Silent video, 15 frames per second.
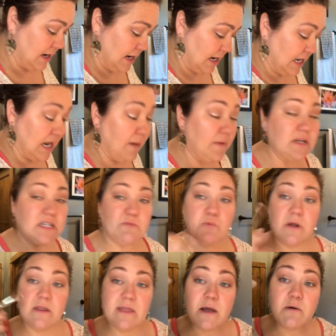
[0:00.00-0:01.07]
Now I'm going to
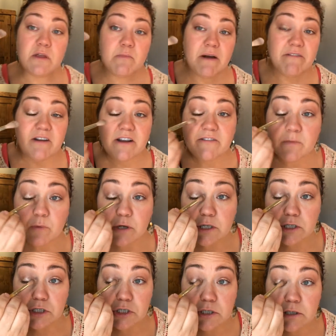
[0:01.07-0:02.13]
spread that with my fluffy
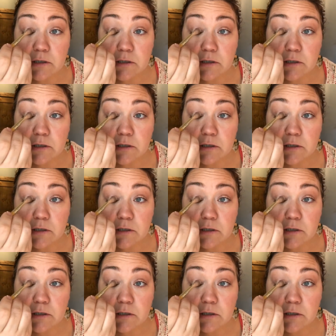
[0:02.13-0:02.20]
brush,